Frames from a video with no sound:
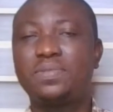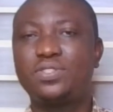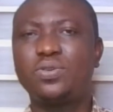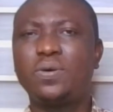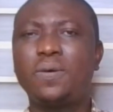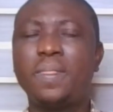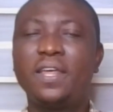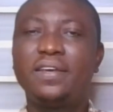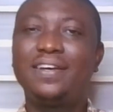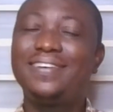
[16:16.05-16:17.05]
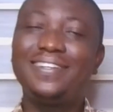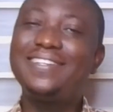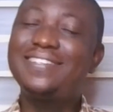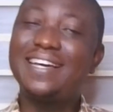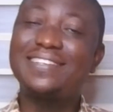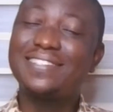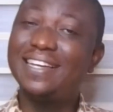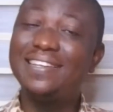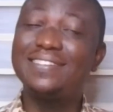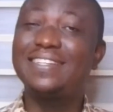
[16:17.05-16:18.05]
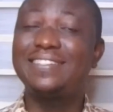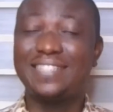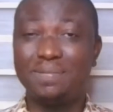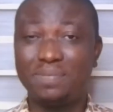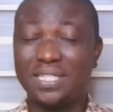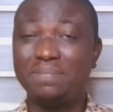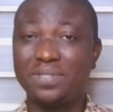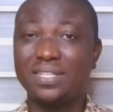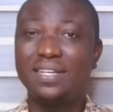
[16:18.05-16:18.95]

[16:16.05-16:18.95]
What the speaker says: So, and these are signs and symptoms